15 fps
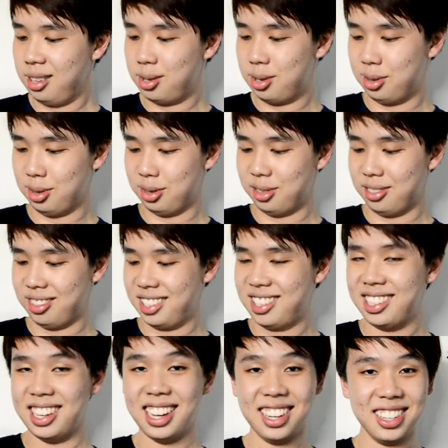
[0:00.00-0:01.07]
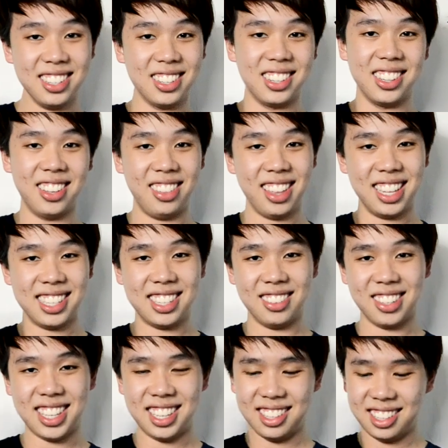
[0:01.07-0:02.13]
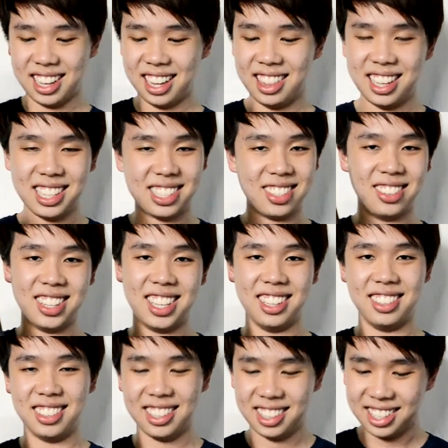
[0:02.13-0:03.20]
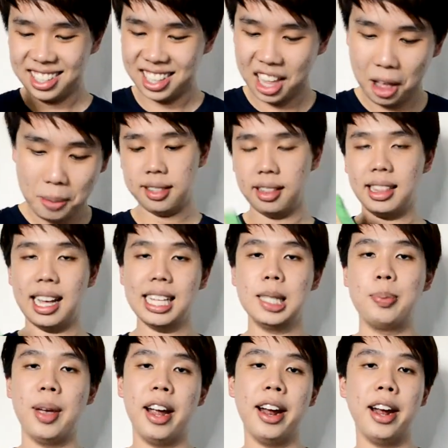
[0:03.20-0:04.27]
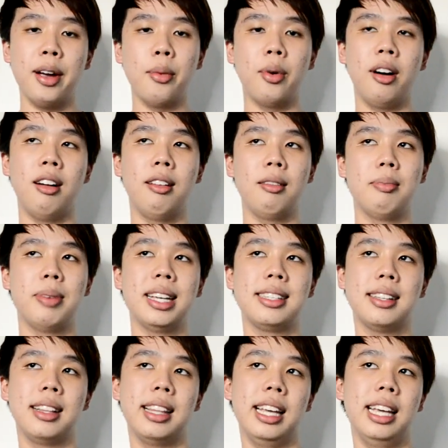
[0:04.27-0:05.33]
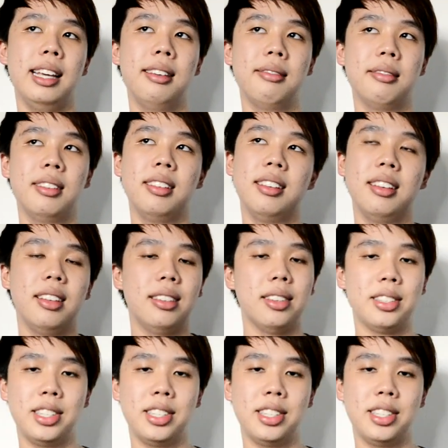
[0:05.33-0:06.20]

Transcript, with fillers: So, I don't know, do you think it's so cute? I think it's so cute. The last pair, well, basically the